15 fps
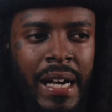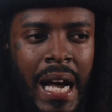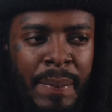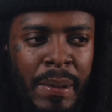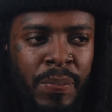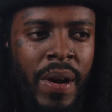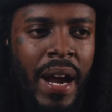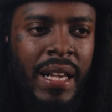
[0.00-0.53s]
I've
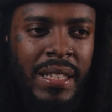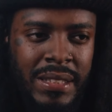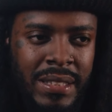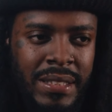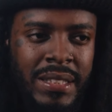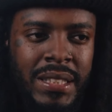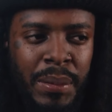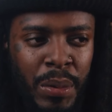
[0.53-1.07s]
been
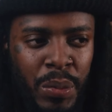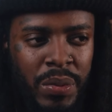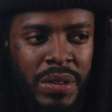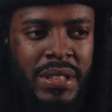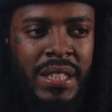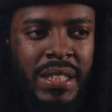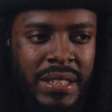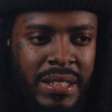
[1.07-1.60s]
practicing semen
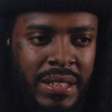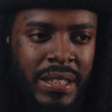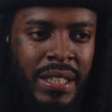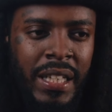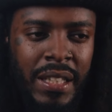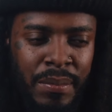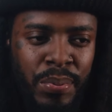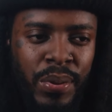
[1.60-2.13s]
retention,
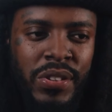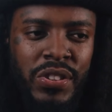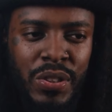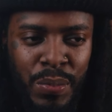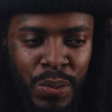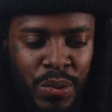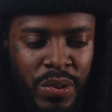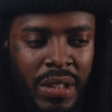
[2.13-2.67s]
getting
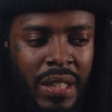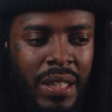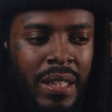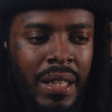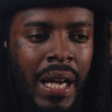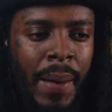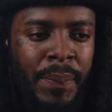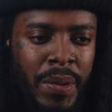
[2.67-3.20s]
principled.
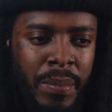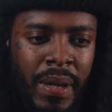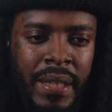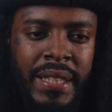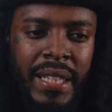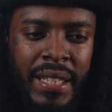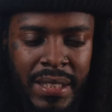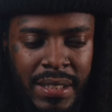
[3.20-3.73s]
I put my
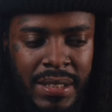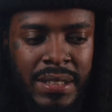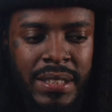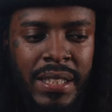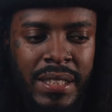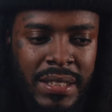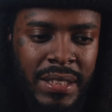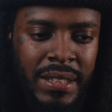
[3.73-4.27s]
dick in
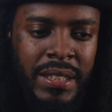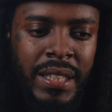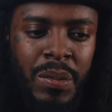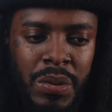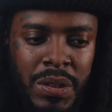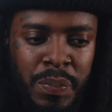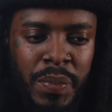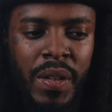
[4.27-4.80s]
detention, it
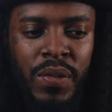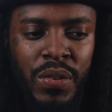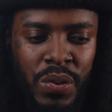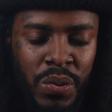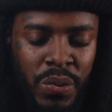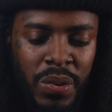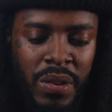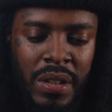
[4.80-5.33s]
was
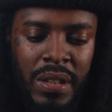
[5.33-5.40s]
pivotal.